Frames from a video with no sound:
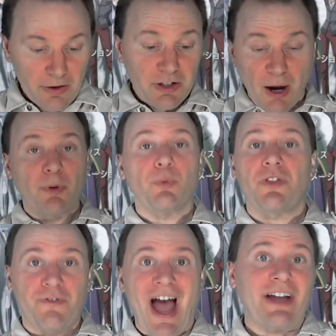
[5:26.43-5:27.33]
Coupled with the
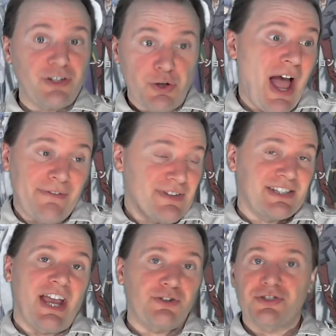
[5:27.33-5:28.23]
fact that you have these
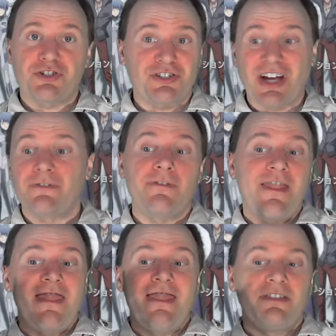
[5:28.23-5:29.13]
characters, they're just kind of,
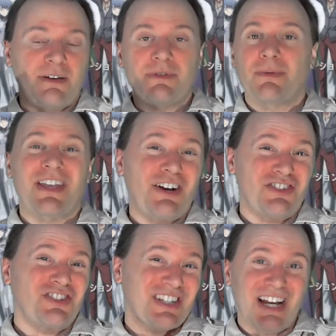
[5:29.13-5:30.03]
some of the characters are
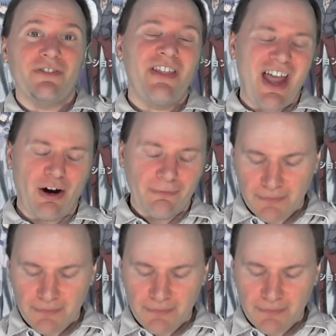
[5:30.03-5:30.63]
just kind of there.